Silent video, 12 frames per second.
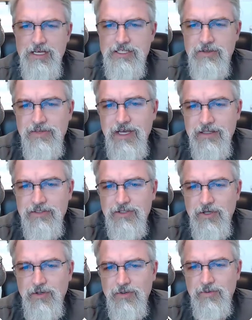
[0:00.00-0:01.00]
So with that, let's
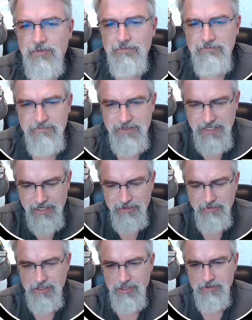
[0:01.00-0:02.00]
go kind of
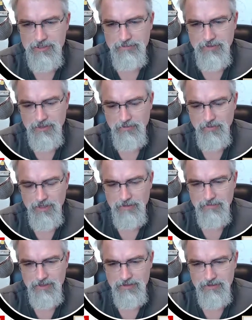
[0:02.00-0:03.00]
do a close up on what
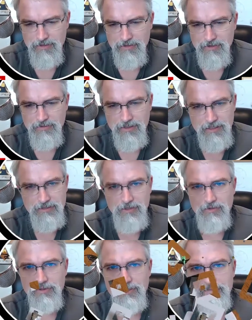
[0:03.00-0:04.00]
I'm going to do and let's go do it.